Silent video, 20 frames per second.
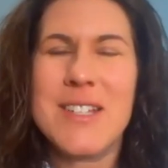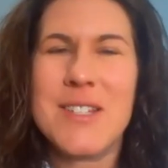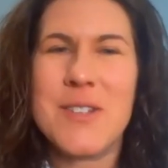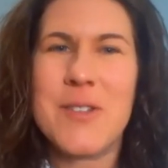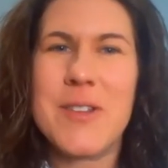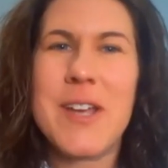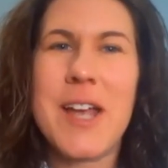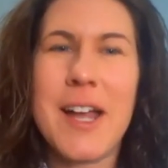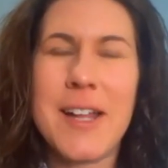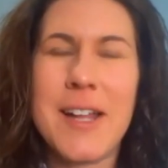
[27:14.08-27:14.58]
So
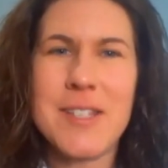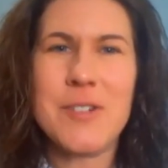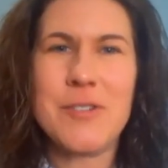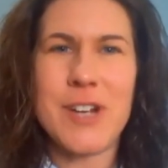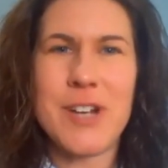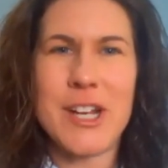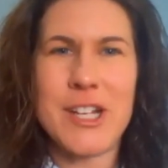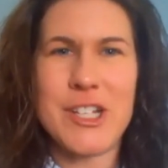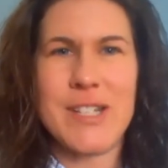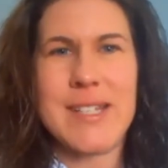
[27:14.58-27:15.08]
the
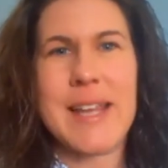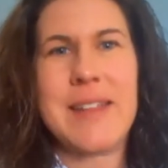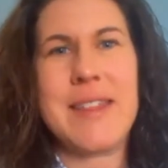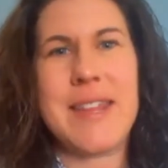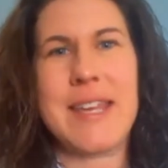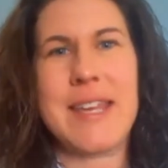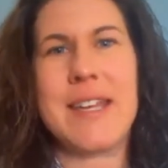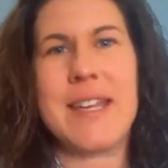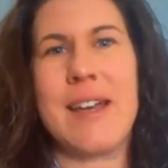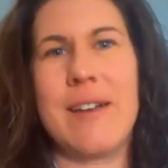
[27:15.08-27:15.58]
concentrations I
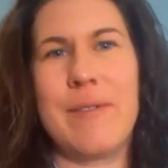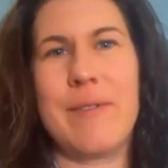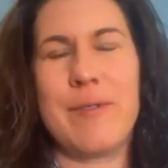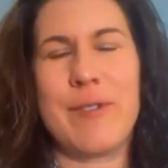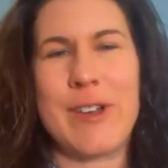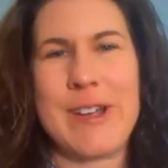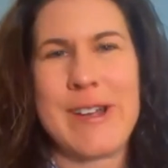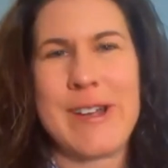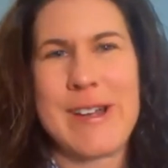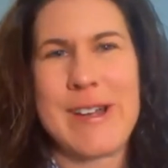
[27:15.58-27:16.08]
think of
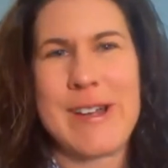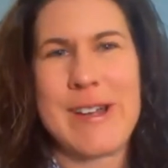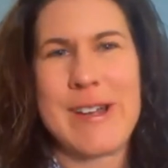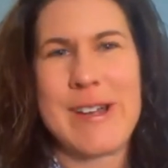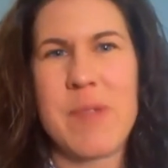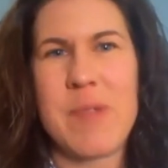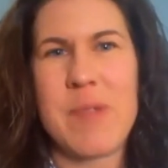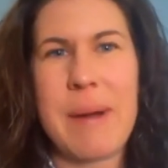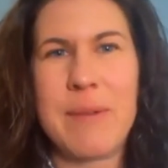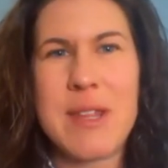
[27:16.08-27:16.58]

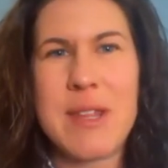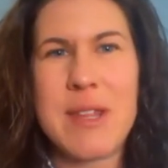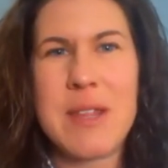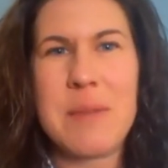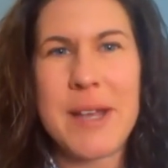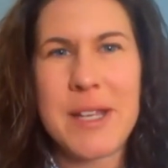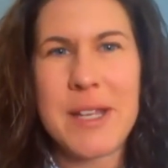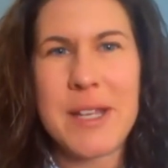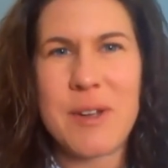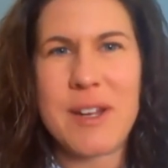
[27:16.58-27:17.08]
um,
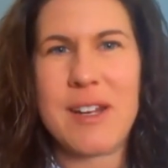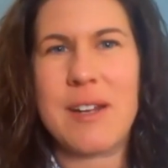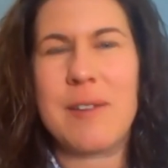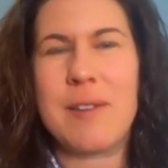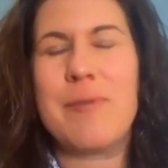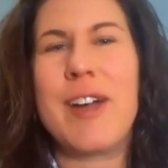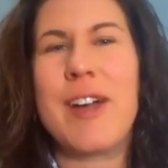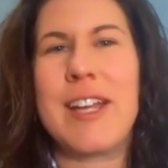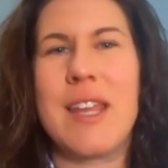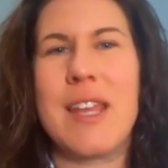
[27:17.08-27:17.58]
probably the best
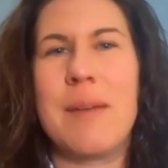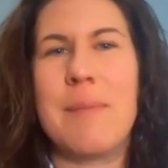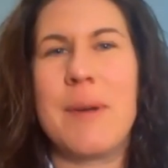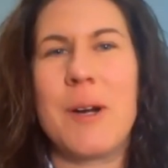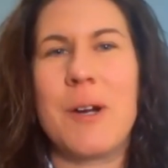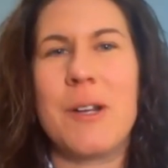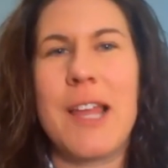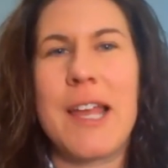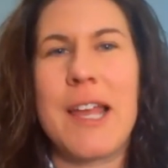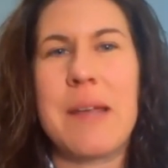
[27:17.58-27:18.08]
way to define
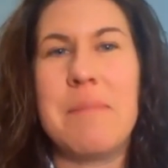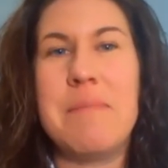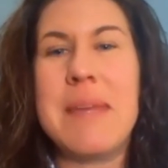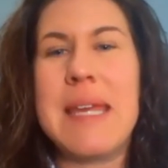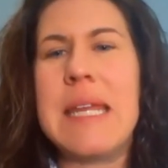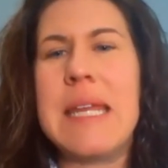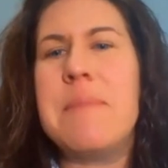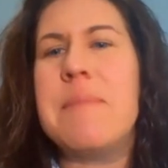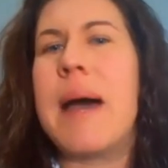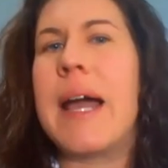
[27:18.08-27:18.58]
them are
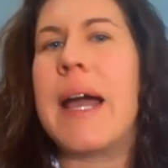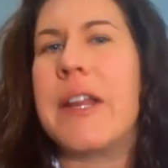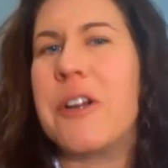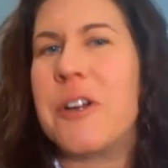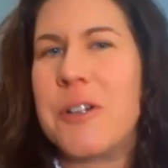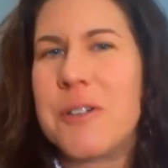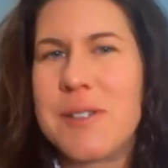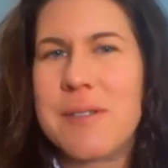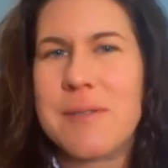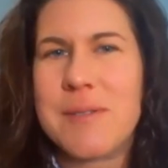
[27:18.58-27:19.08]
like mini
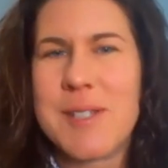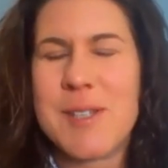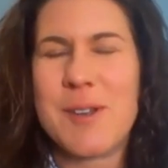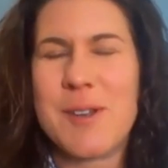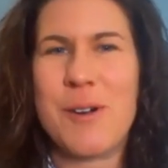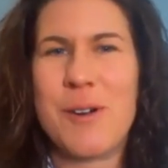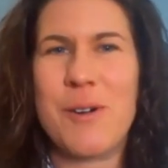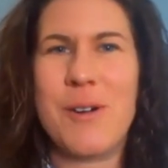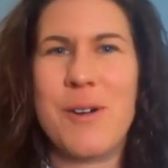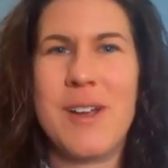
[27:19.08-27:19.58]
minors.
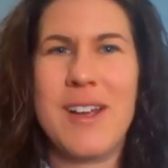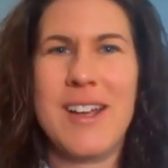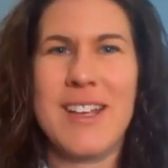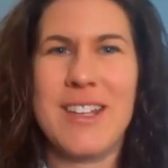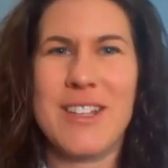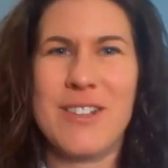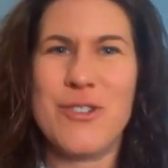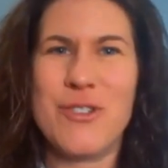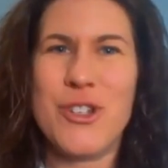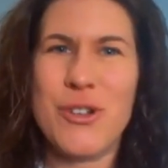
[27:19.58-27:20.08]
So
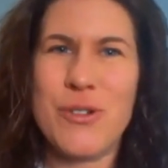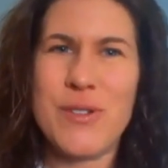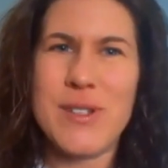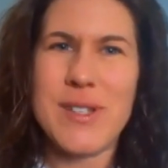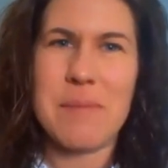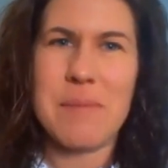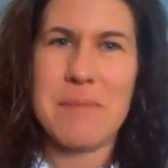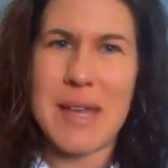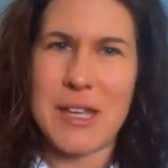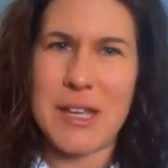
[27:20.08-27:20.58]
you
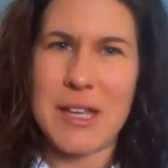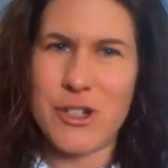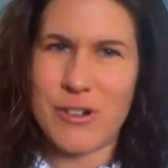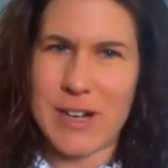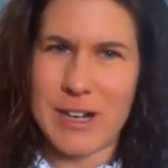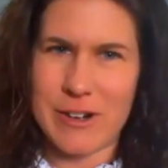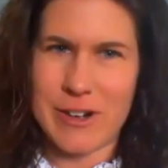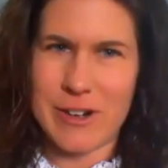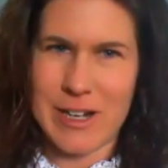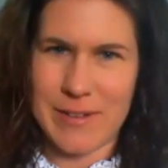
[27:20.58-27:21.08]
choose a
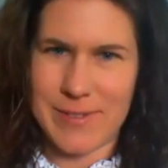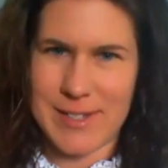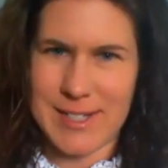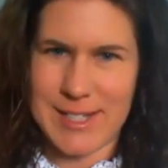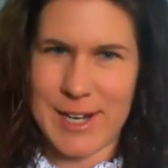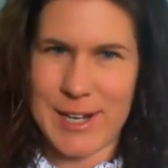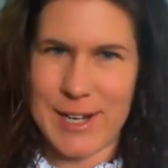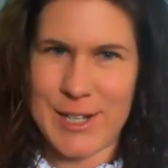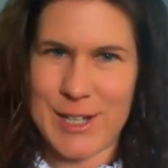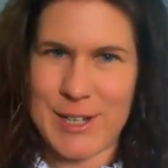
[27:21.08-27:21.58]
major area of
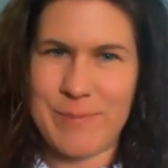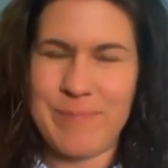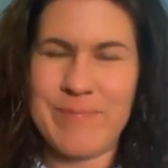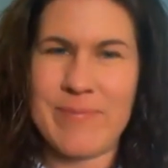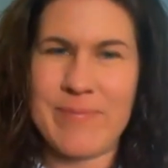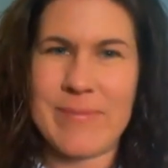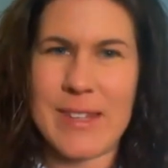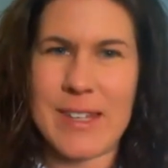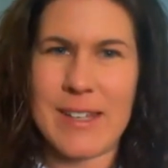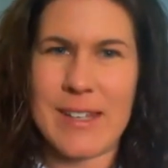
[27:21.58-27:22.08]
study.
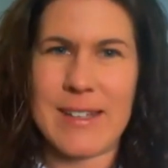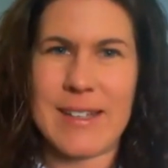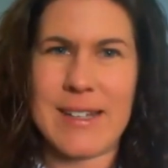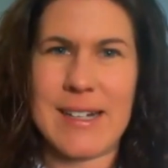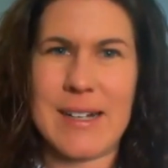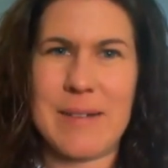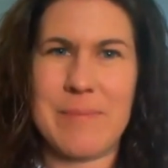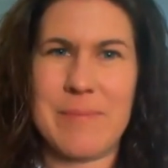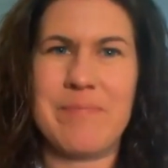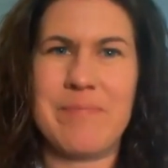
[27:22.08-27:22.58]

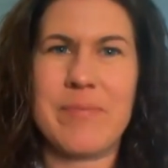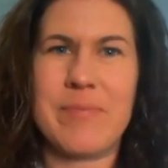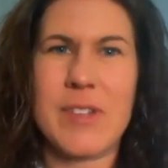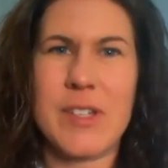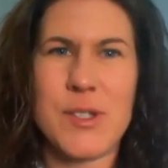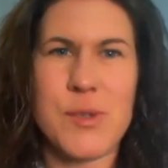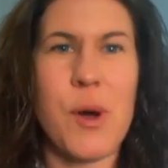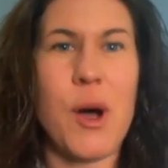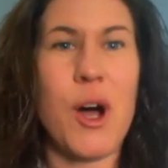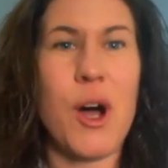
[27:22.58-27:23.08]
Um,
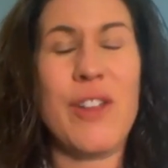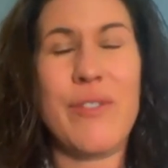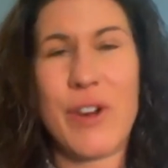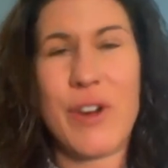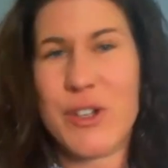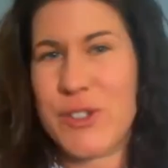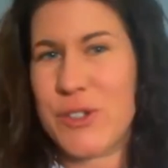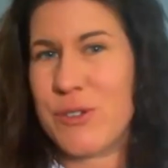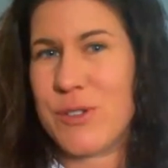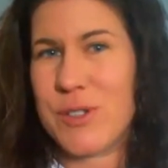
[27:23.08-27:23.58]
so all of
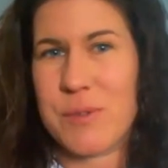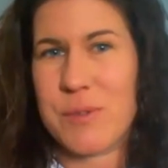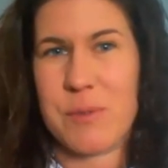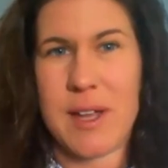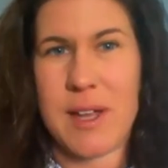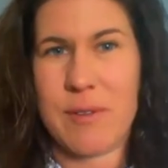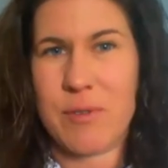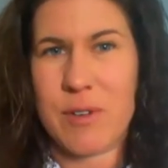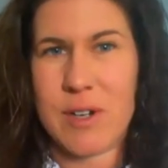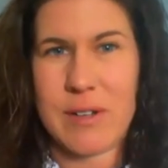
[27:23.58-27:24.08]
our students will
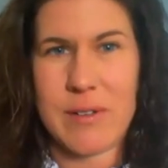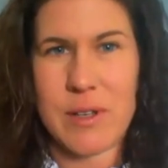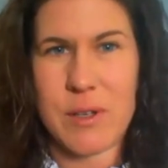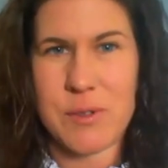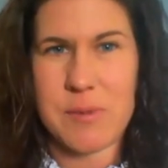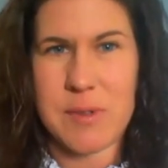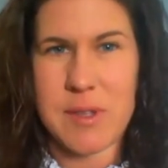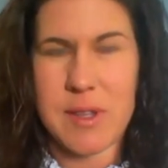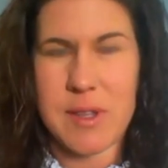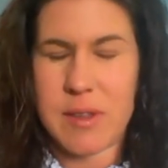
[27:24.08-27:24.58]
have one of
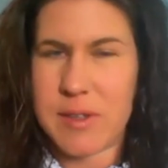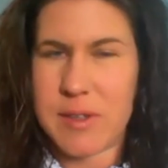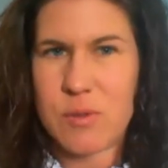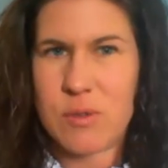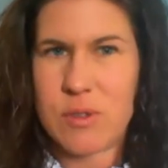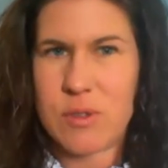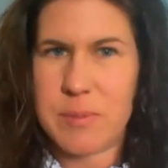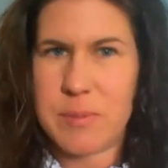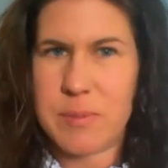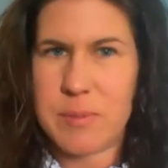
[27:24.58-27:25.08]
those within the
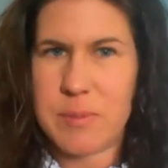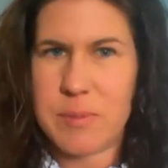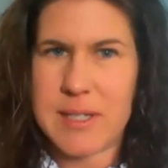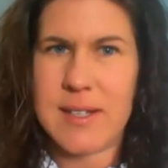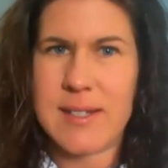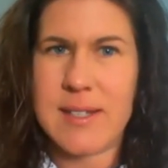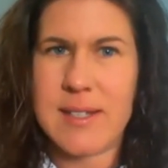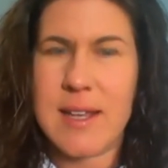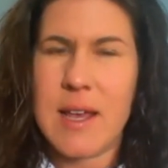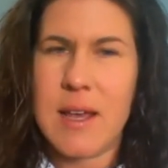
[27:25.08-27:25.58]
School of
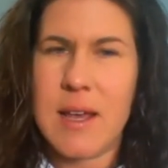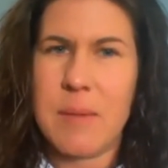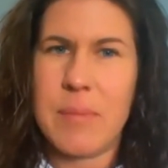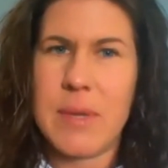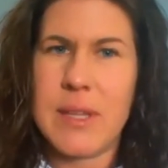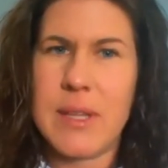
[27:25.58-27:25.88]
Business.